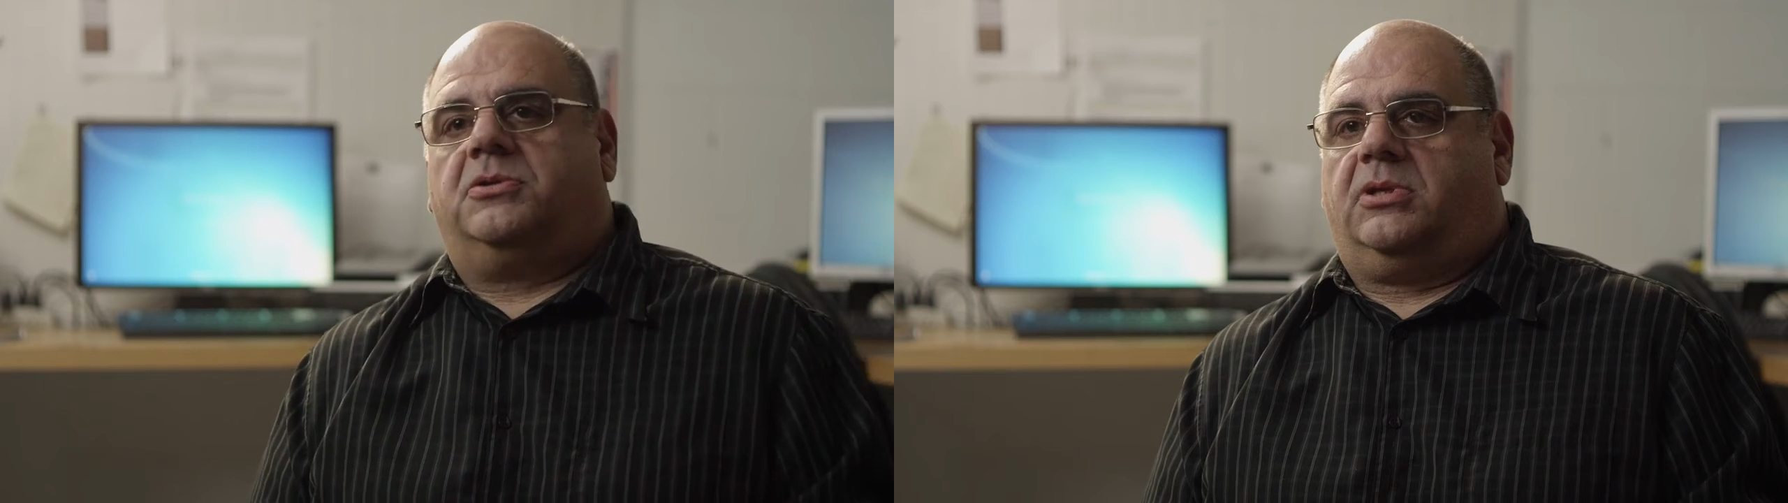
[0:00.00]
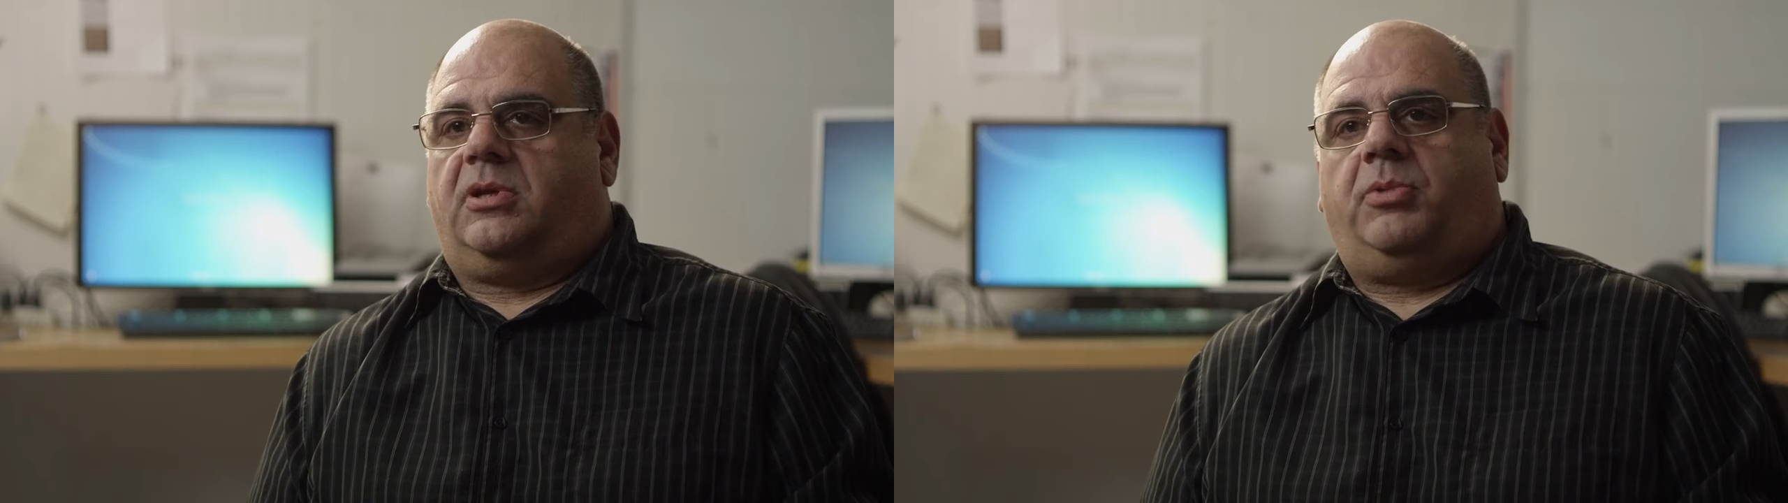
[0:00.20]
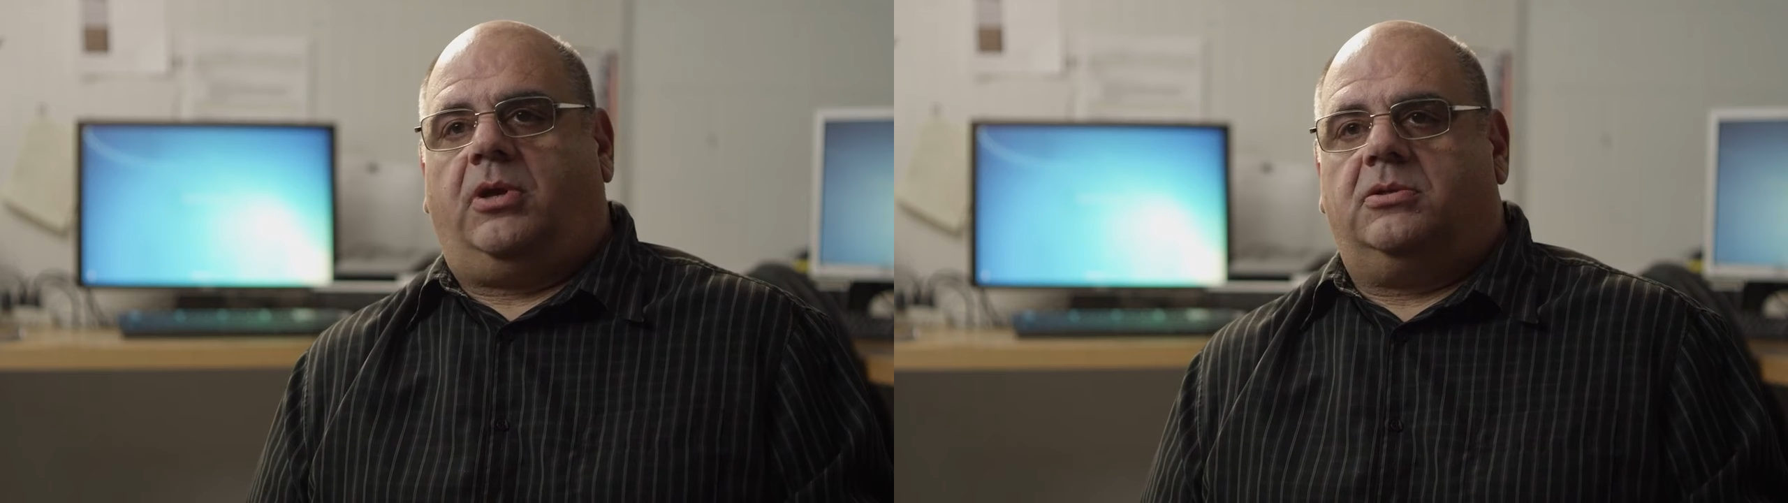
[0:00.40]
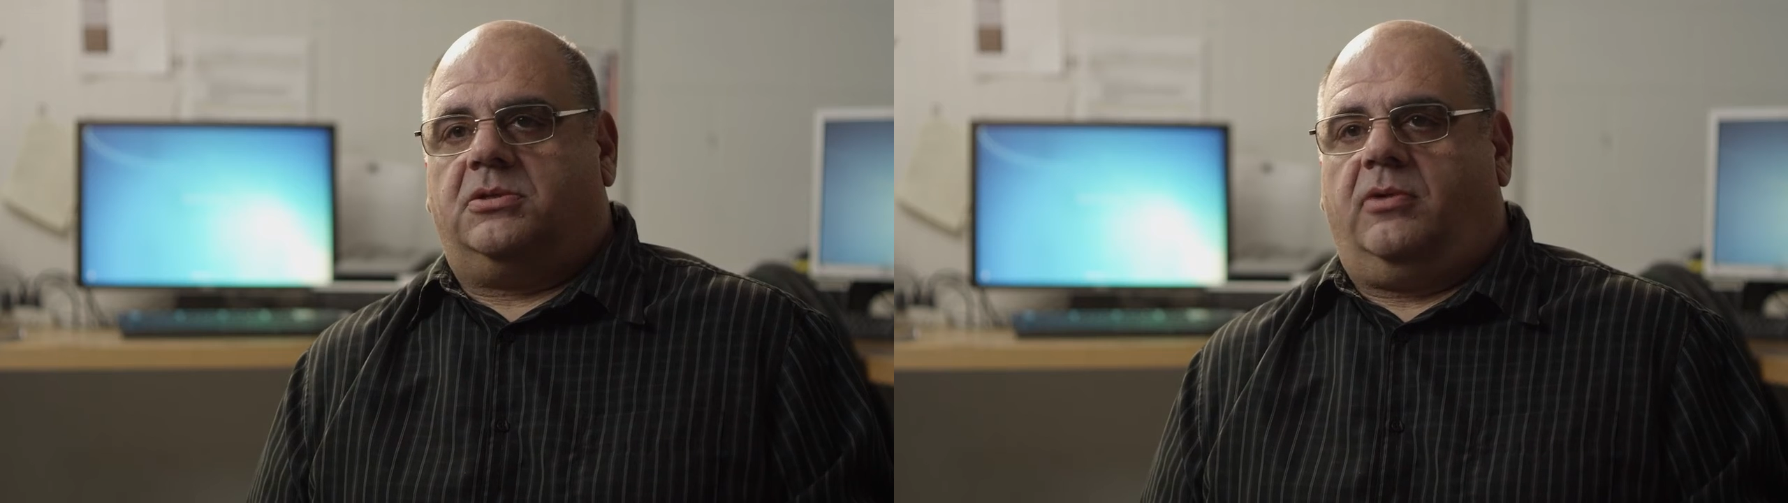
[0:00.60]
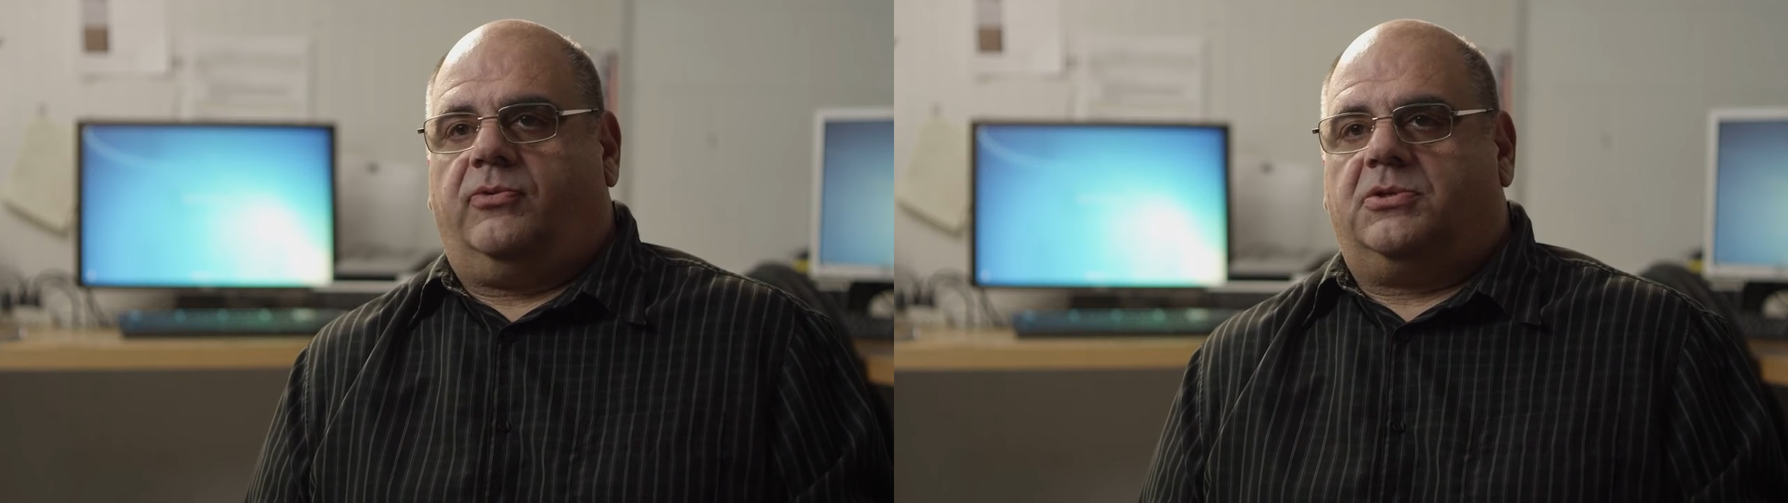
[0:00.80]
that they pay in
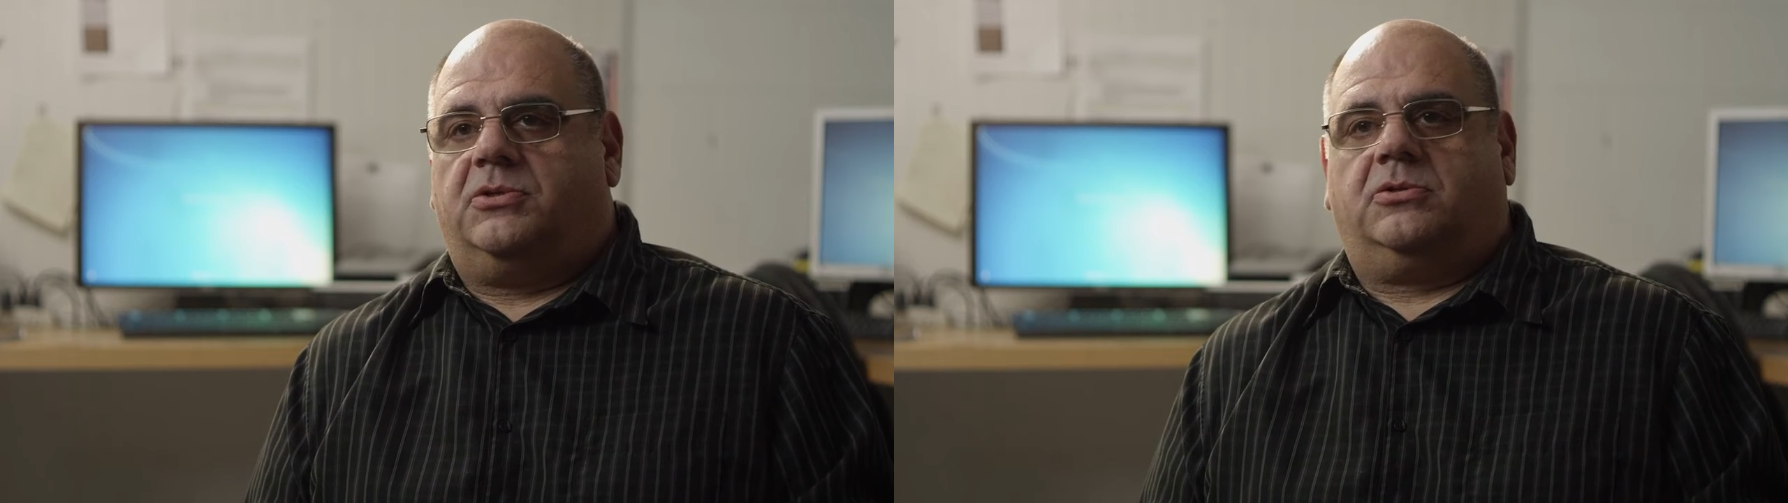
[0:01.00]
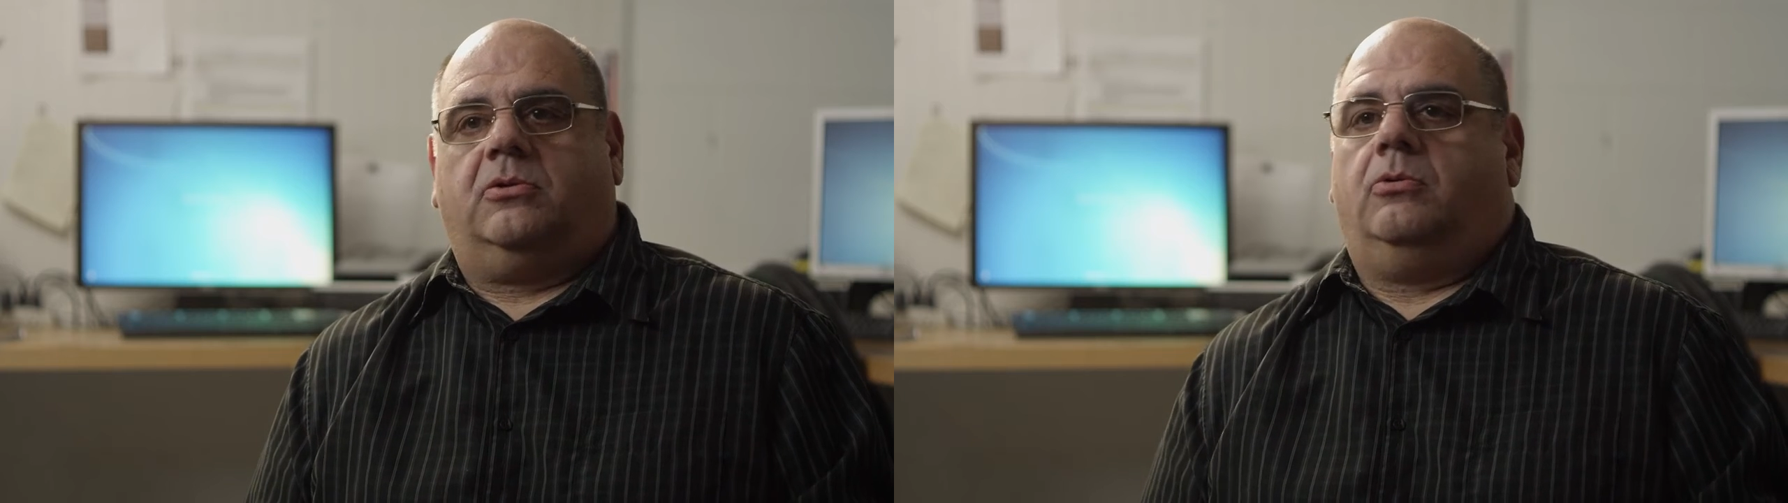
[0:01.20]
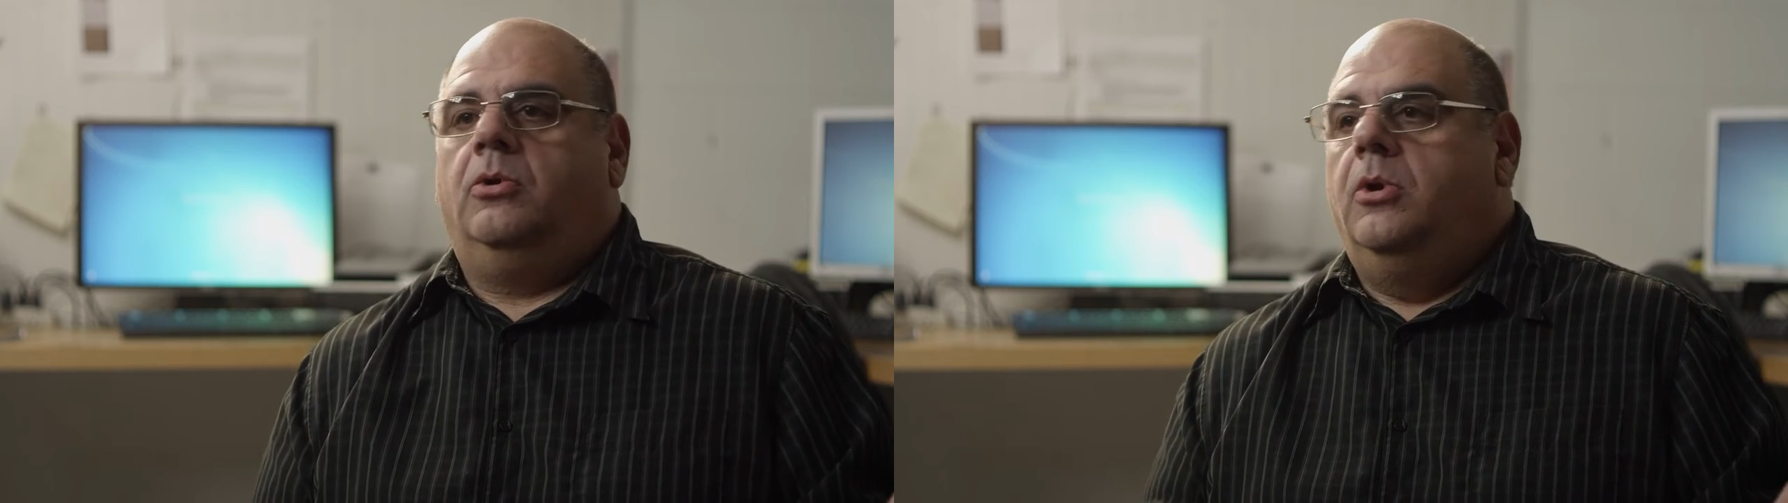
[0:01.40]
San Francisco